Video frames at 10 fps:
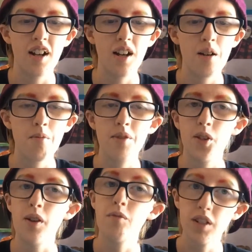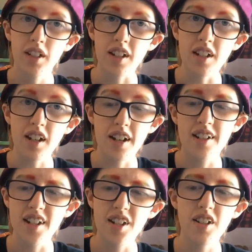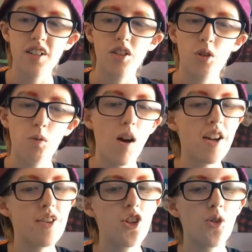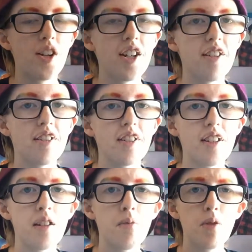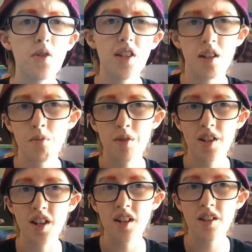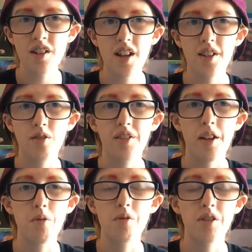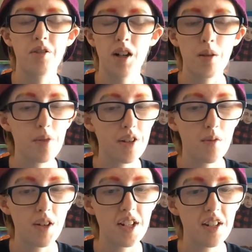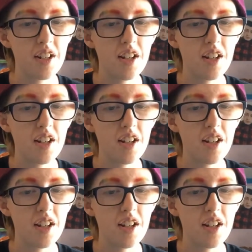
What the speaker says: Though I did quite enjoy the museum scenes. I thought they were incredibly sweet.